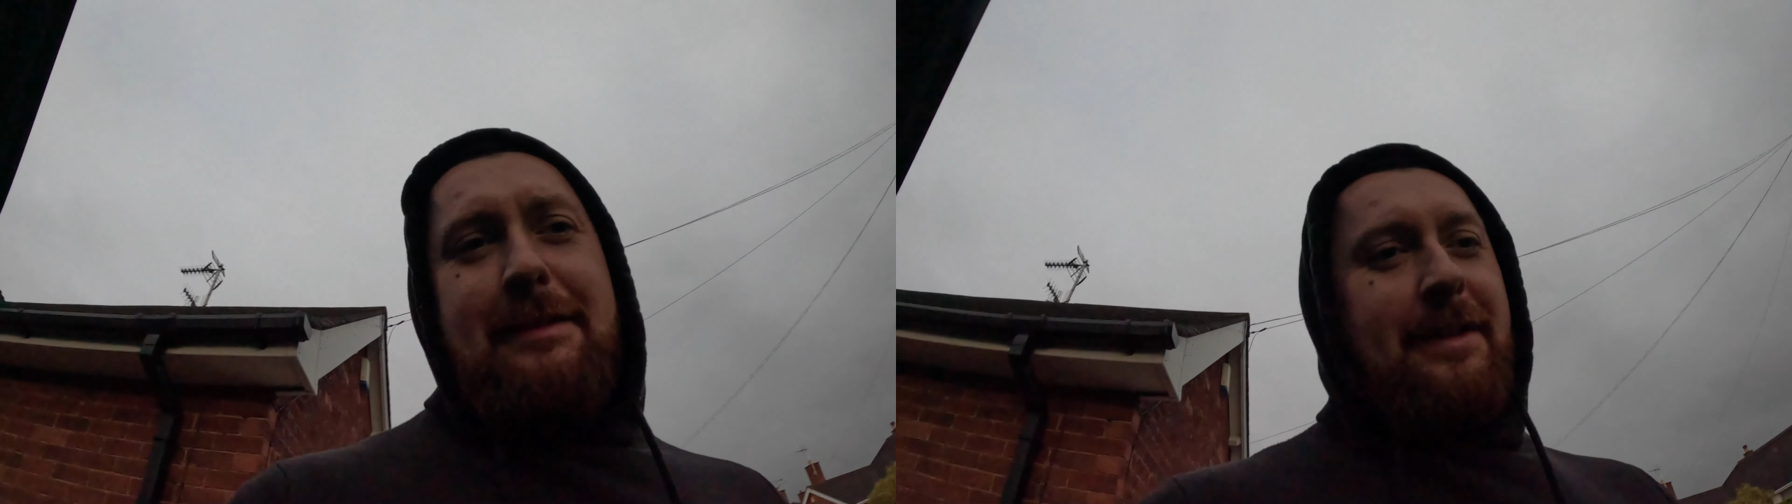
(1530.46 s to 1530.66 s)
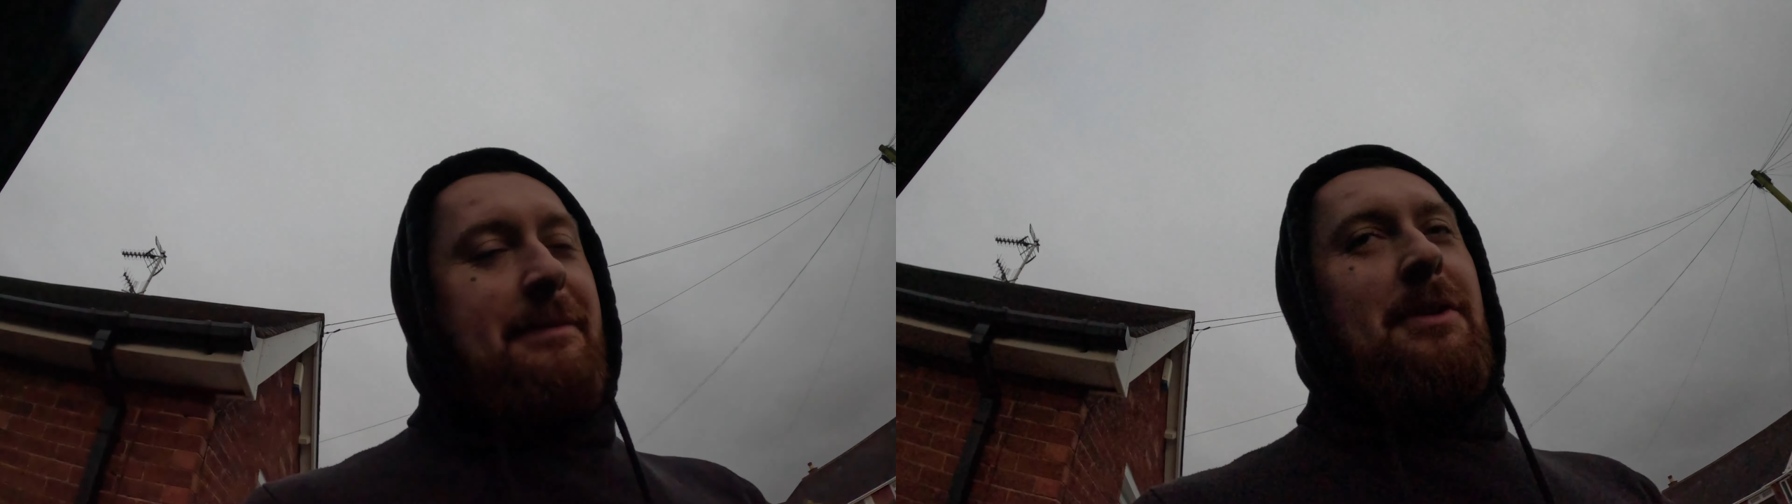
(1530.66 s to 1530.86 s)

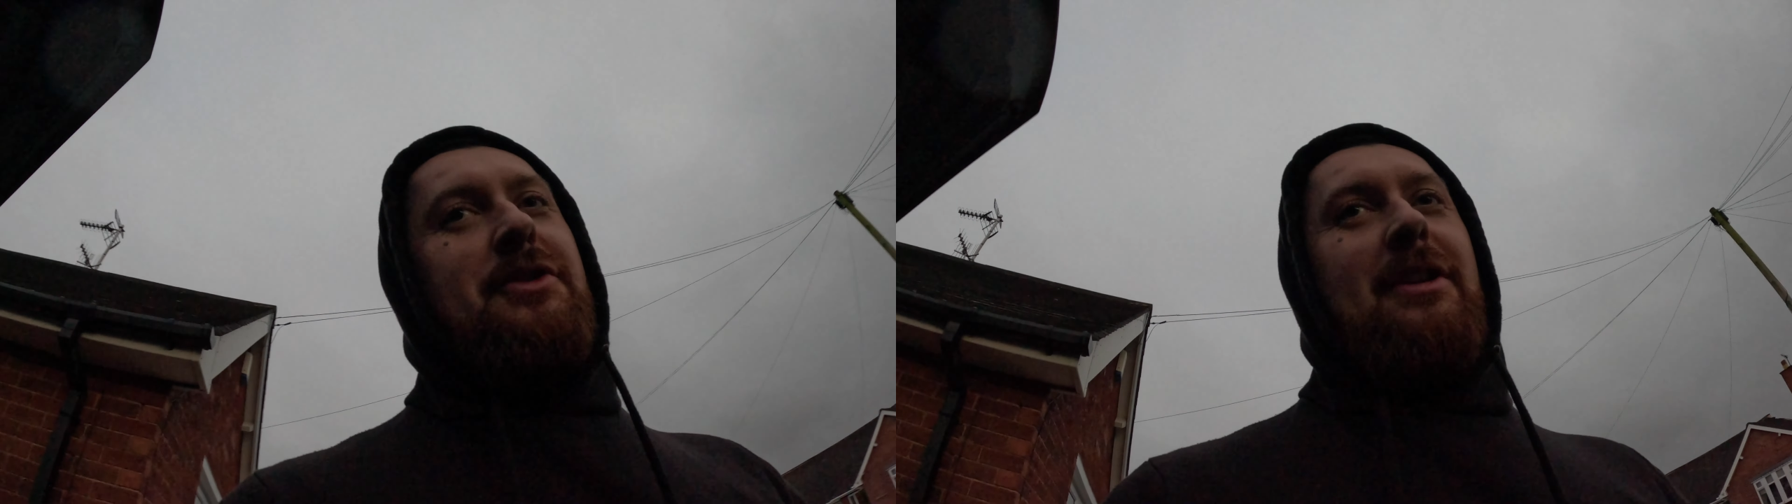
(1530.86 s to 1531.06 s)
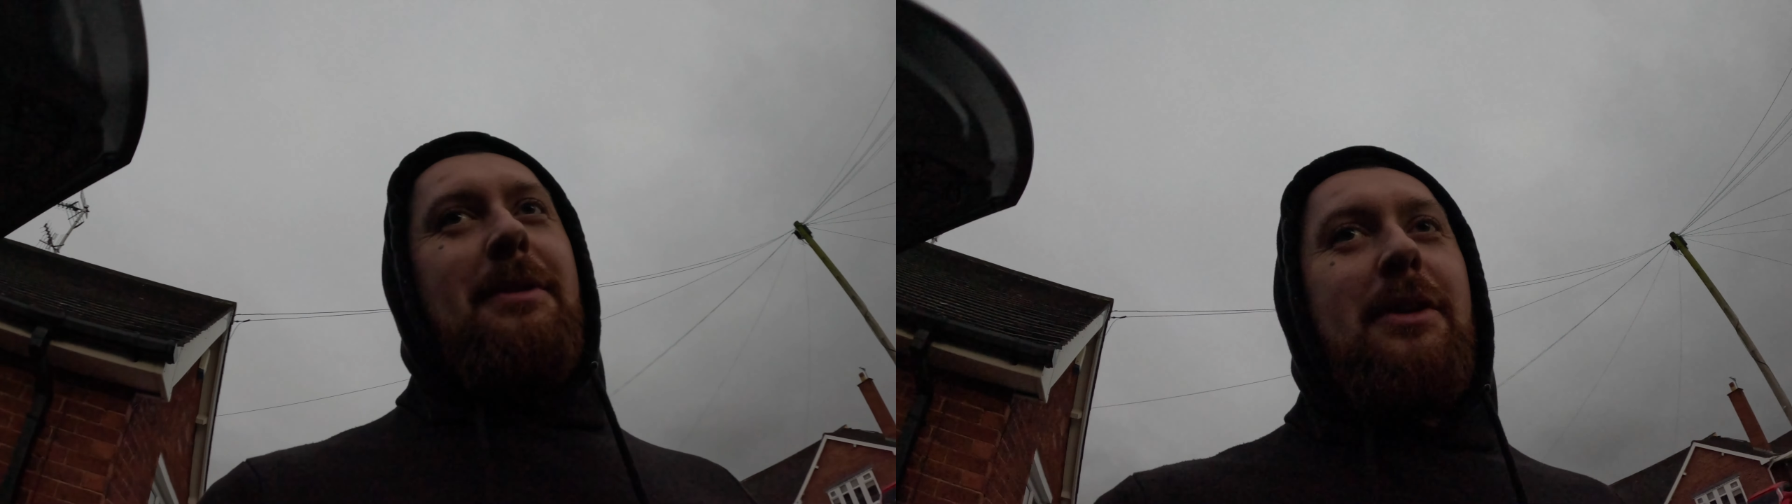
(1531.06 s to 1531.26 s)
I'm
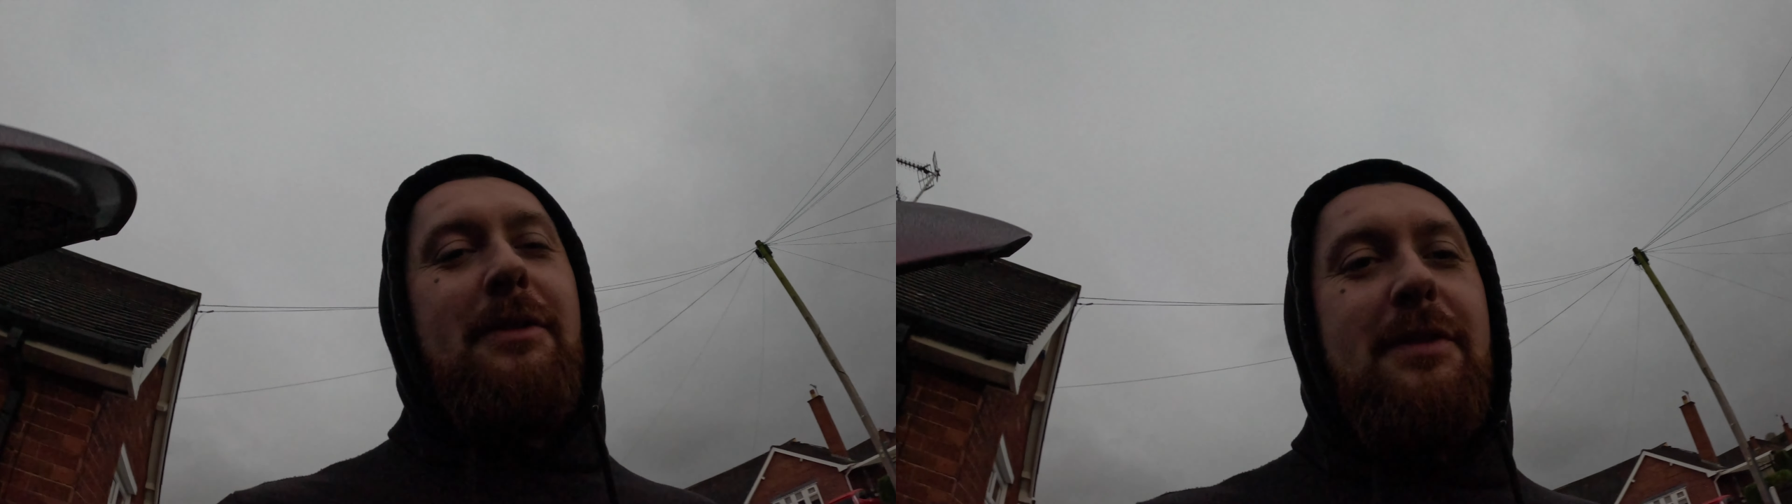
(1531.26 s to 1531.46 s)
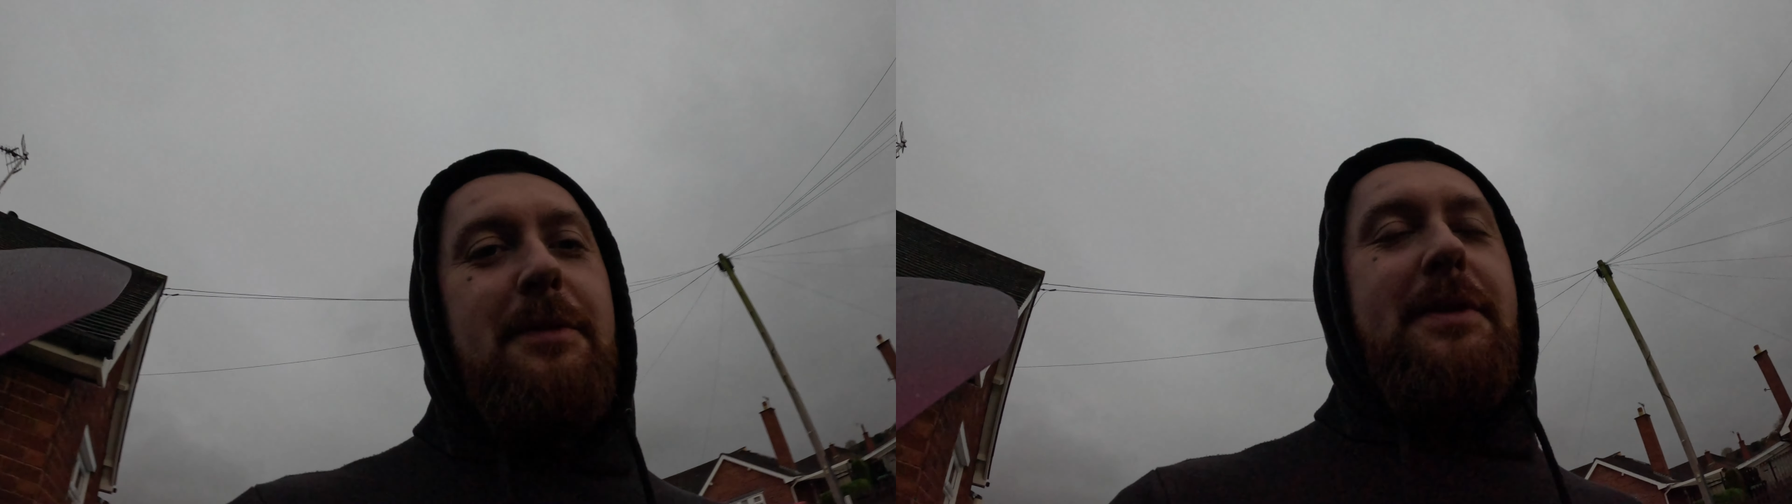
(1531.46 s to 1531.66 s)
not looking
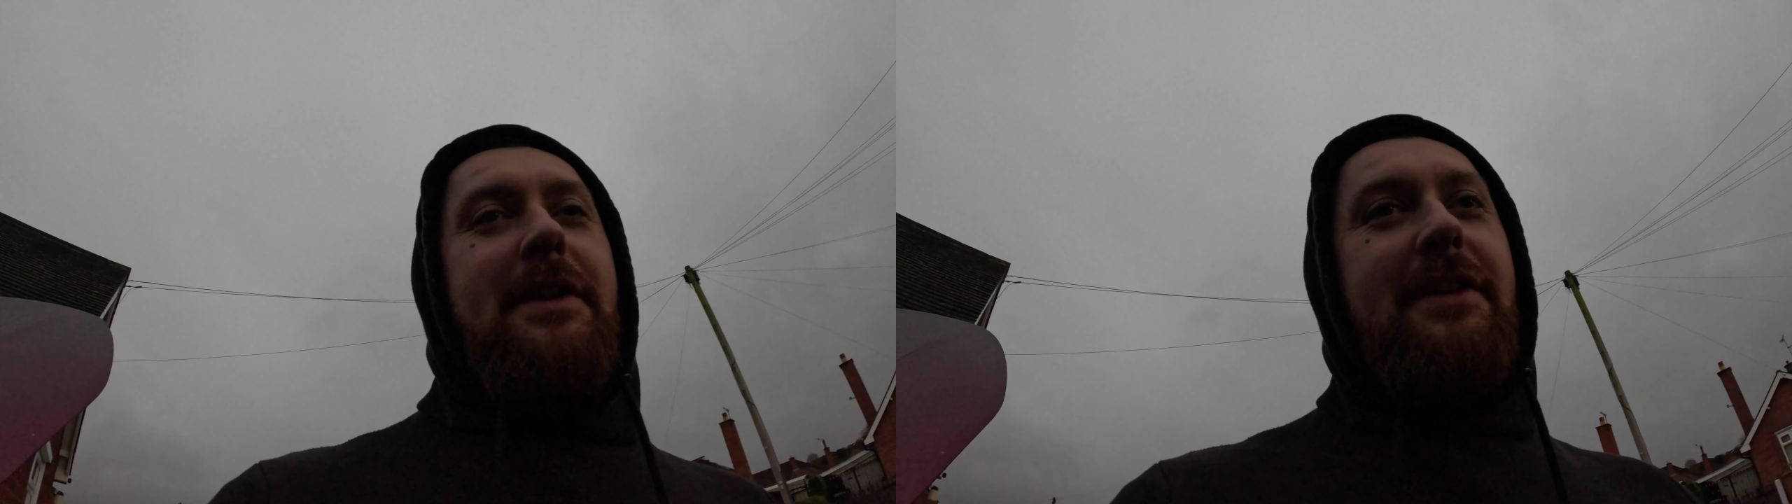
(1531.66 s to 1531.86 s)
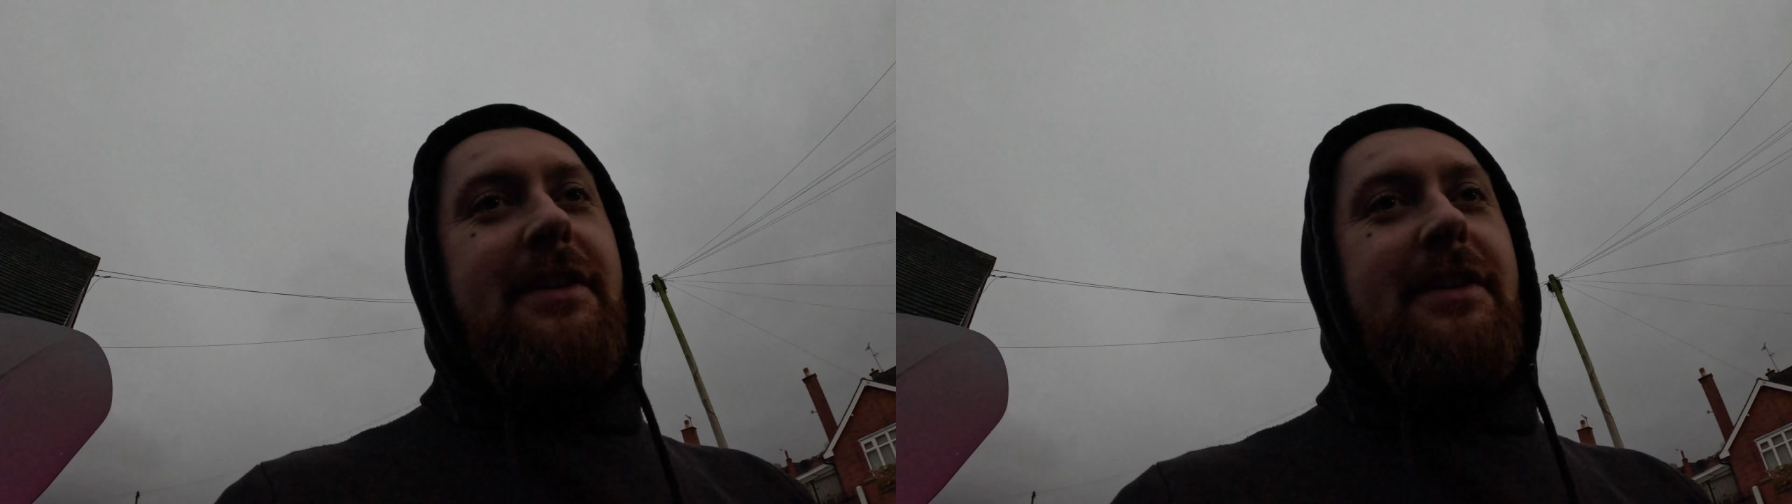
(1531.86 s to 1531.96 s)
forward to this.